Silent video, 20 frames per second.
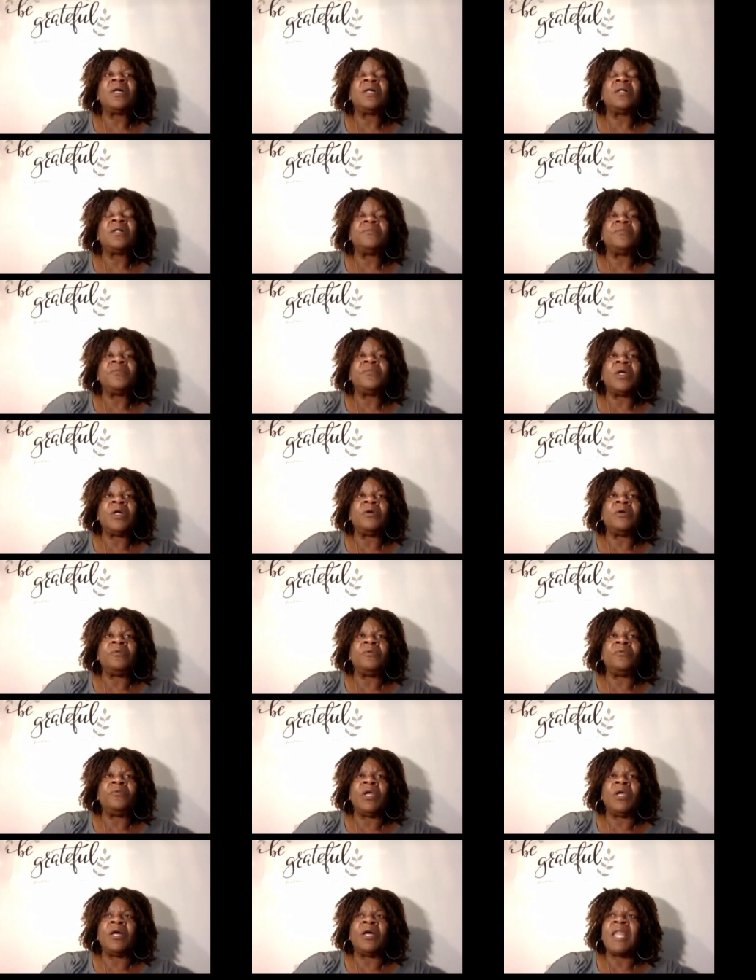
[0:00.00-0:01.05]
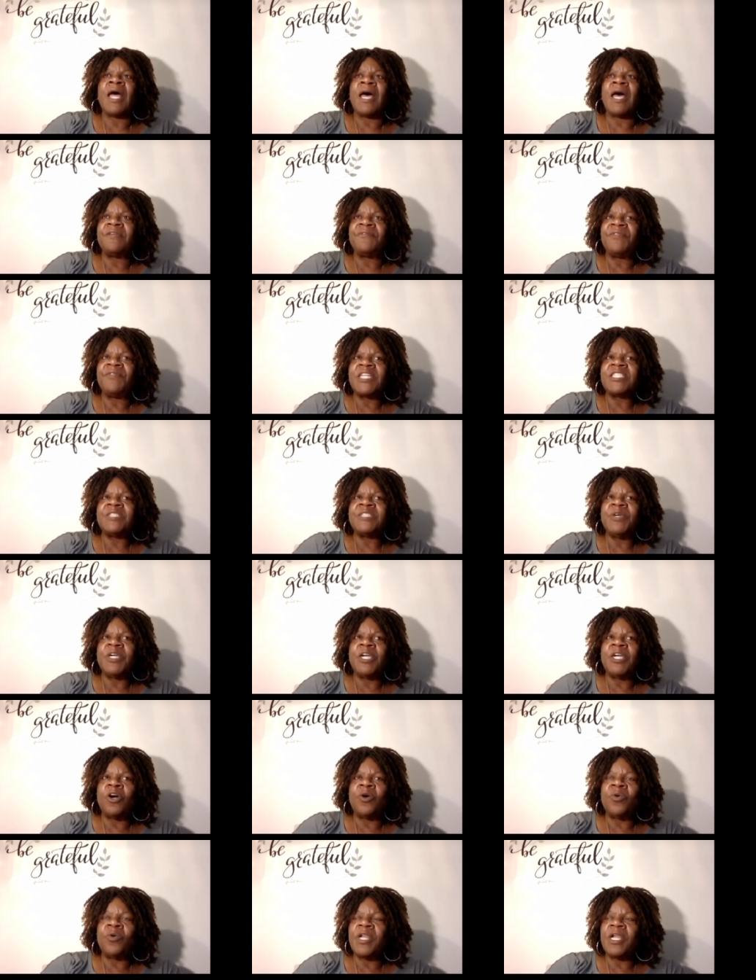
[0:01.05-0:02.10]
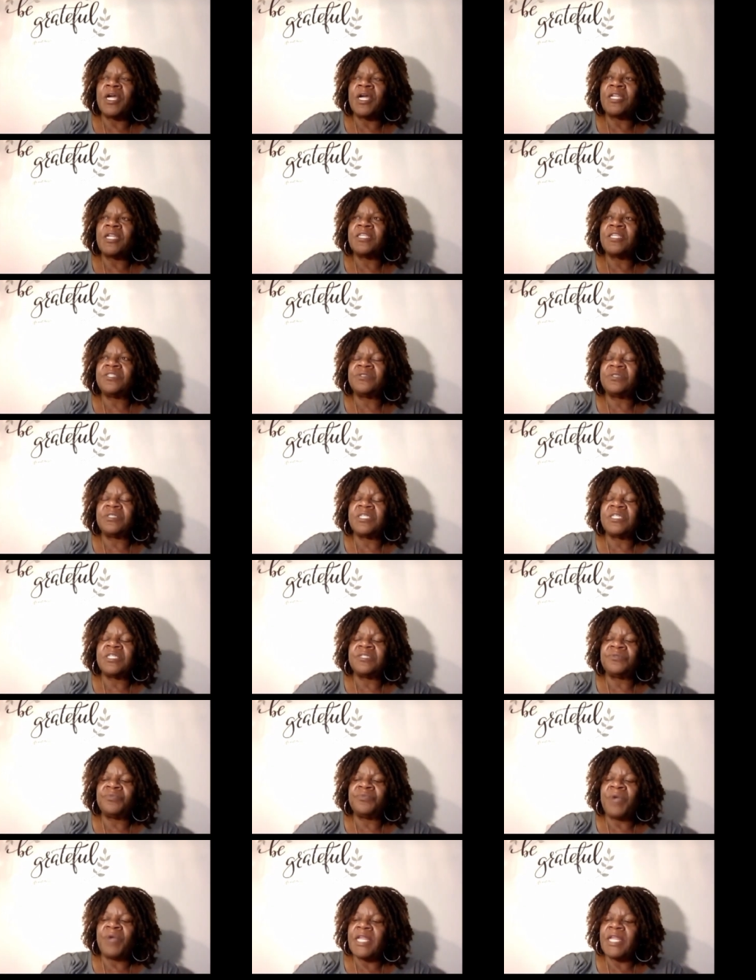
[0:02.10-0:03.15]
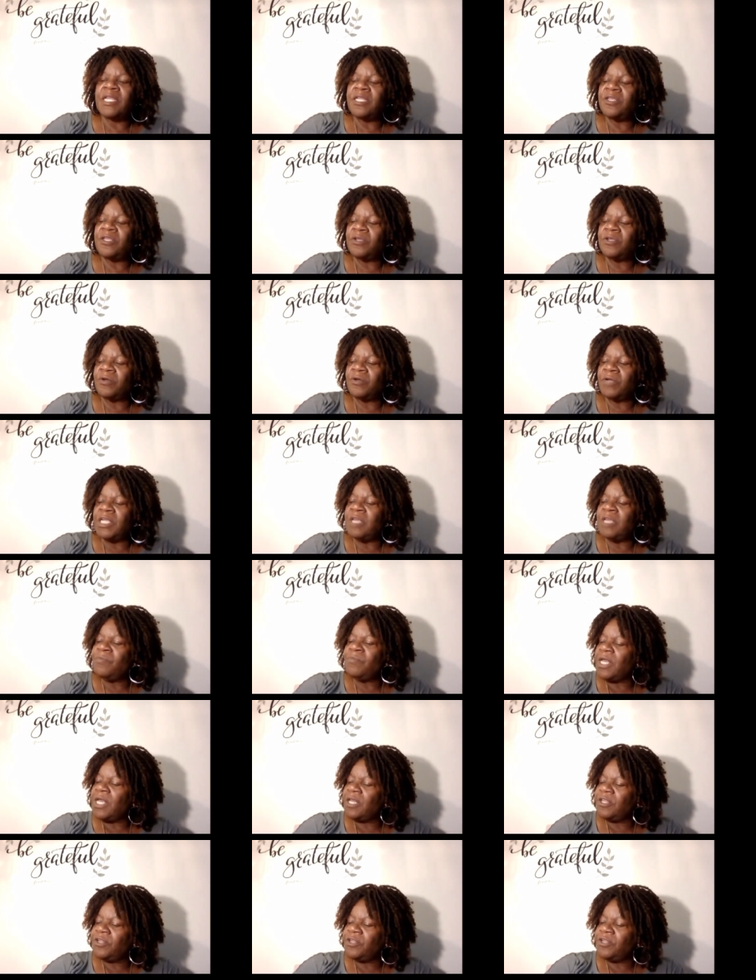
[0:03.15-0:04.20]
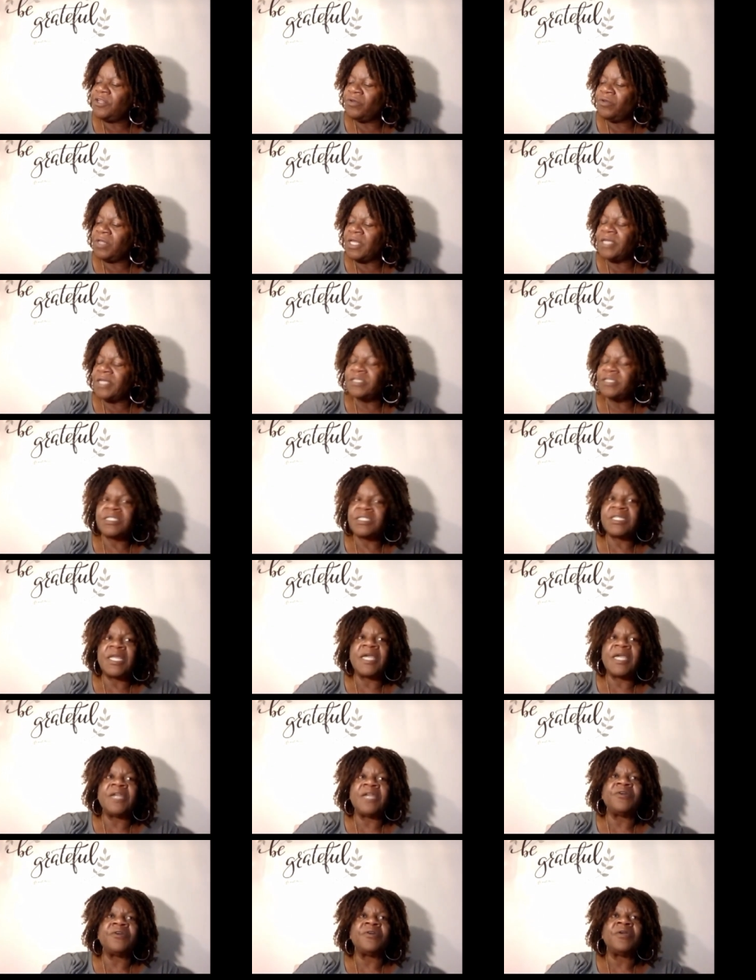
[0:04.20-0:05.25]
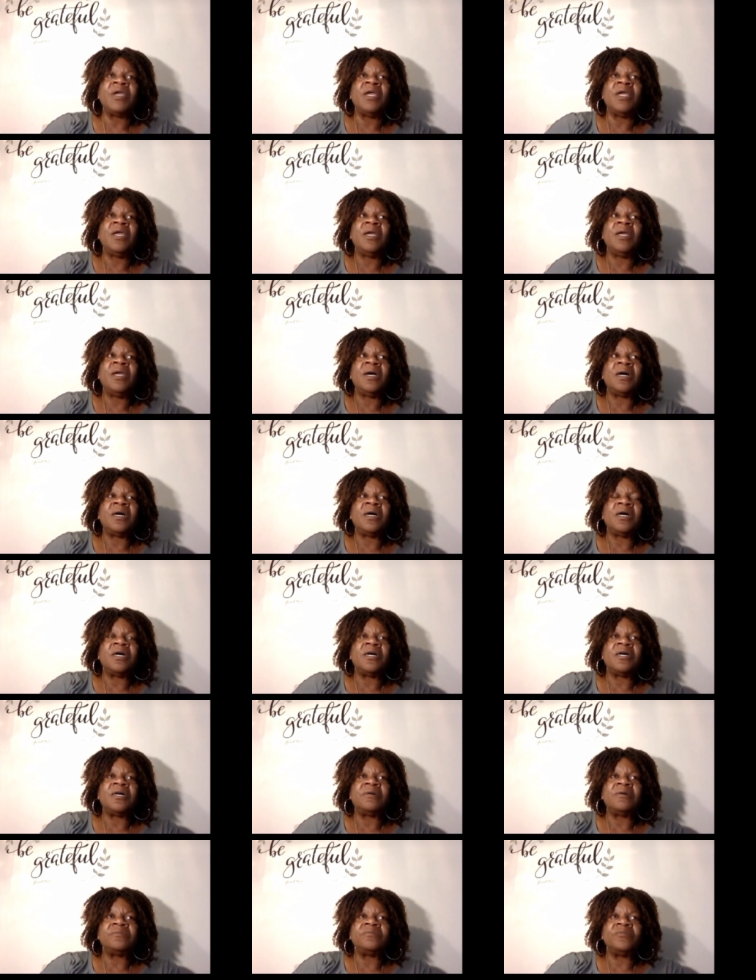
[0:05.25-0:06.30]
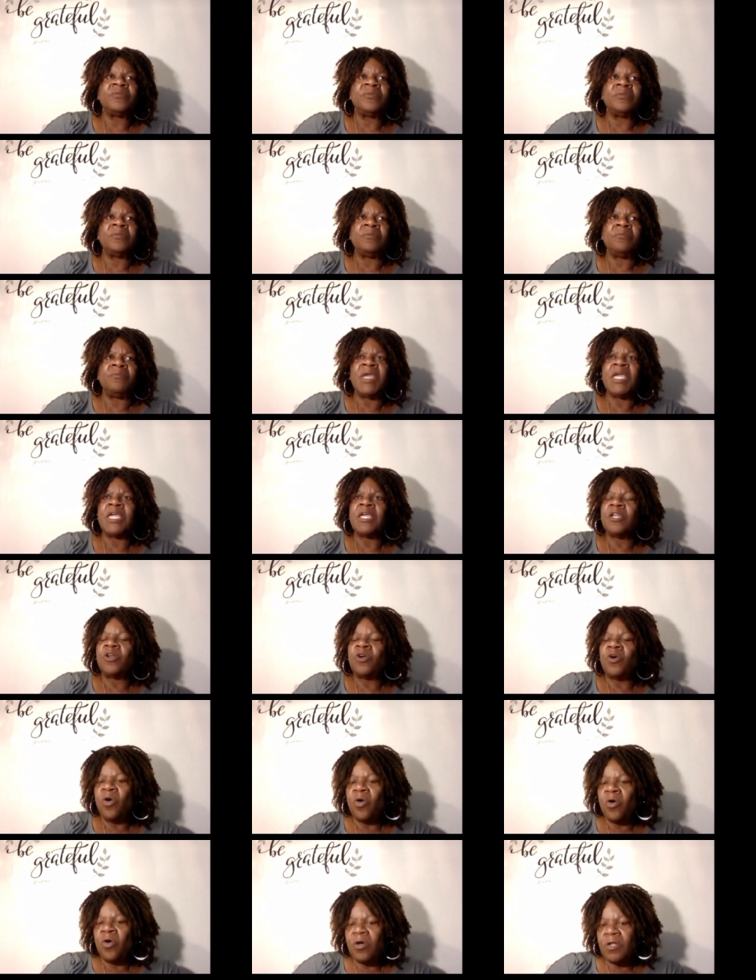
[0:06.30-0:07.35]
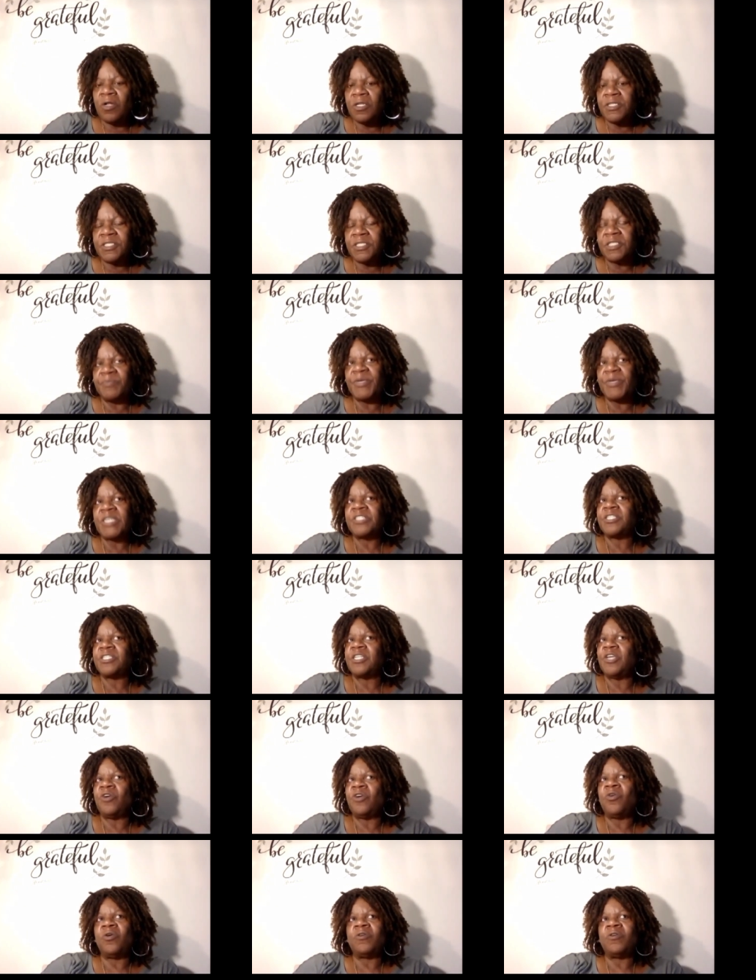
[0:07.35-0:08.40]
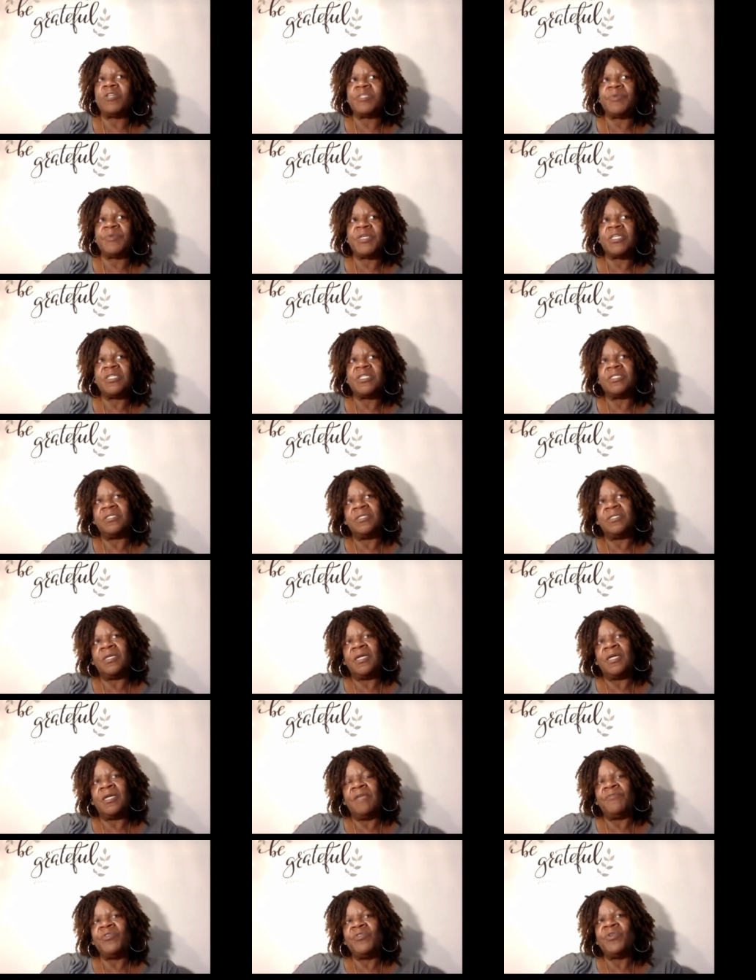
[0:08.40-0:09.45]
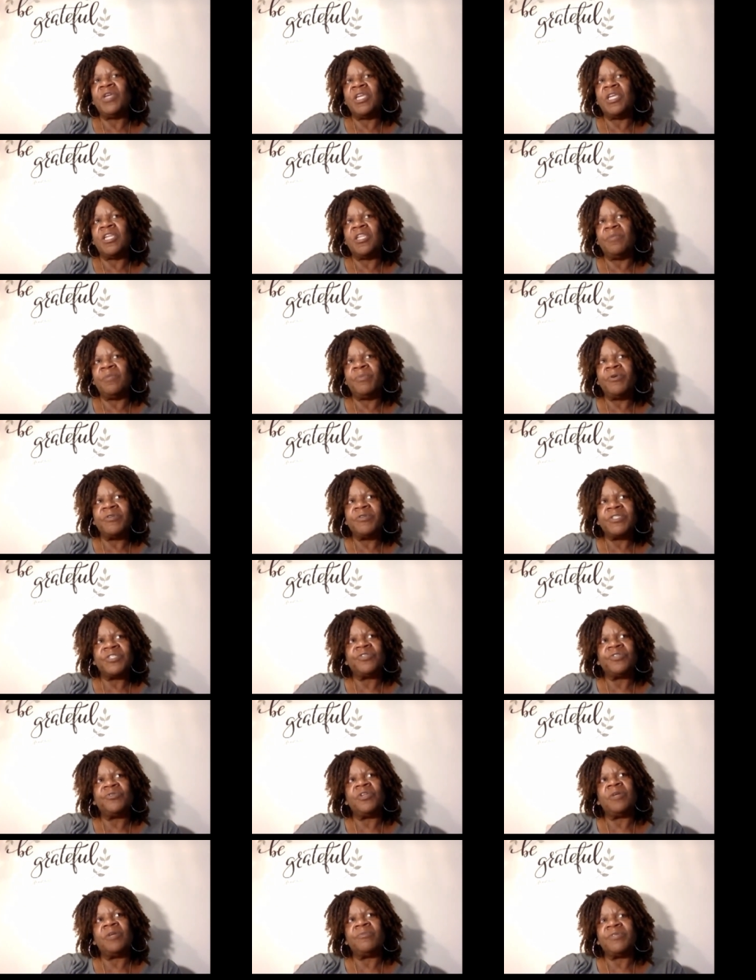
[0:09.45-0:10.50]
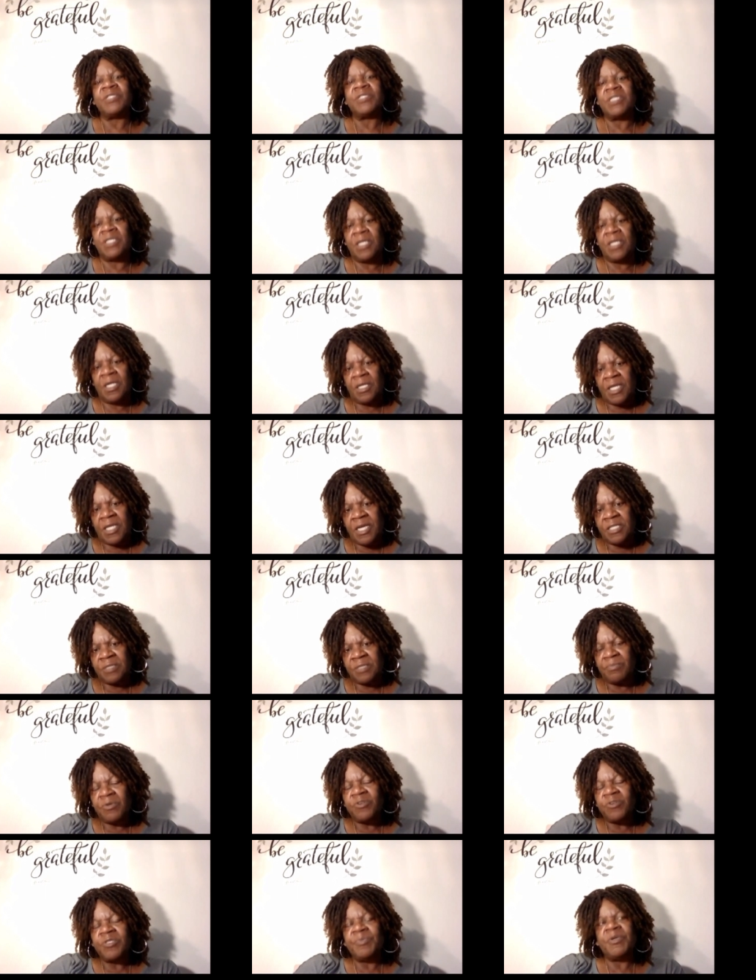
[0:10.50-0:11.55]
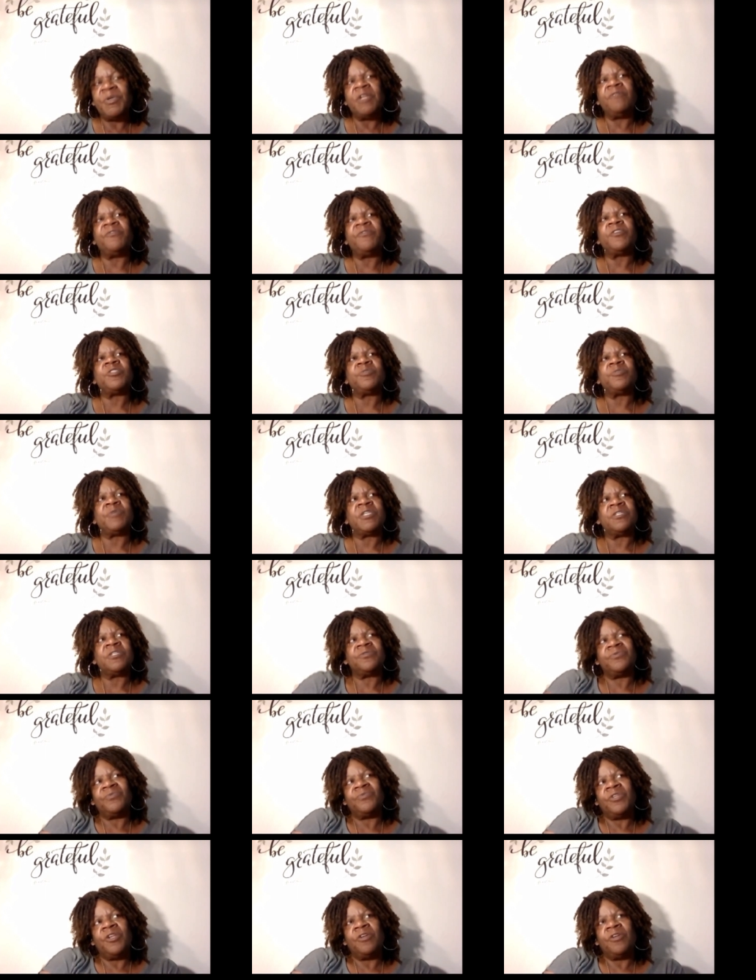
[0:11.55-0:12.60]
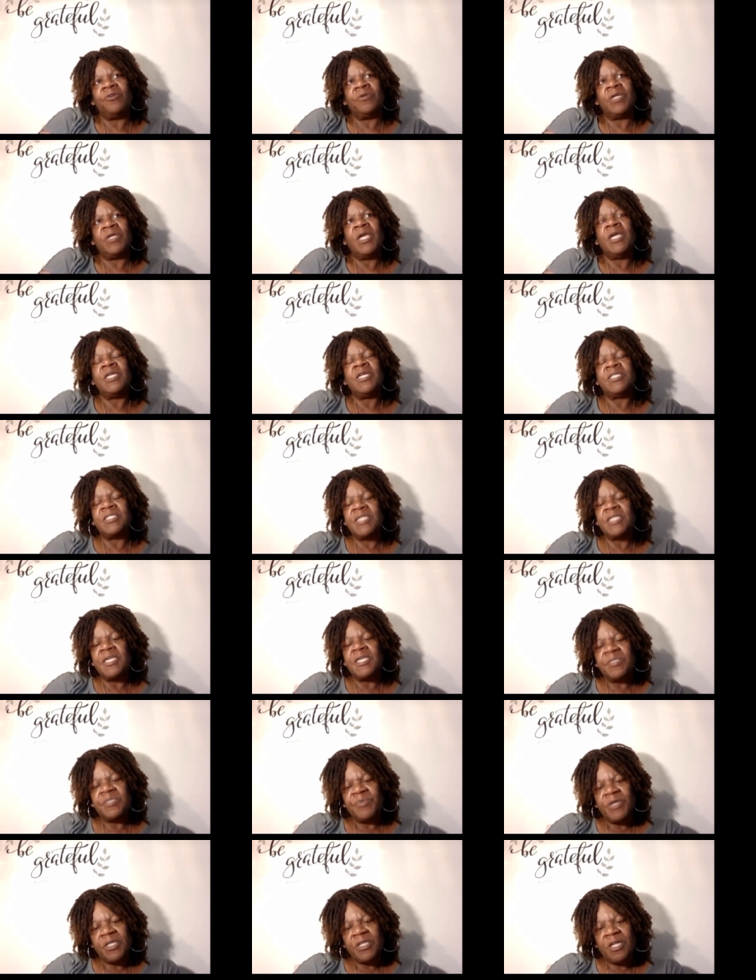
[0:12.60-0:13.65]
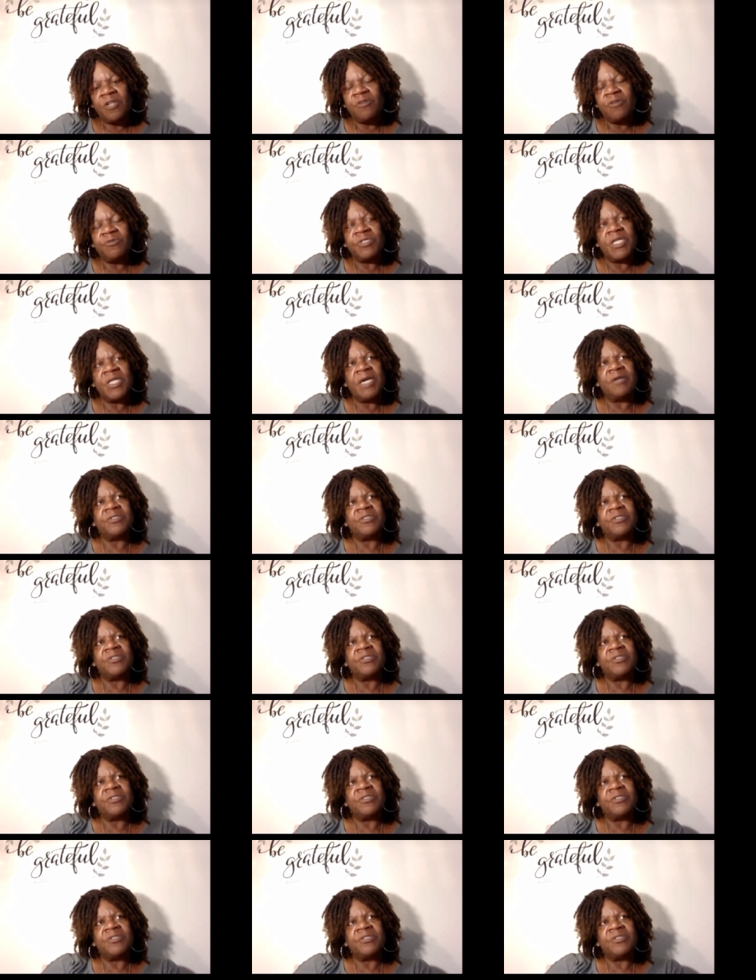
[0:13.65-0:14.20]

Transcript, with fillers: uh, a lot of that's been going on is, is writing your, emailing your legislator, um, making calls, especially calls, because uh, if you can get their personal numbers, that, that's most beneficial because, you know, the state's been closed down.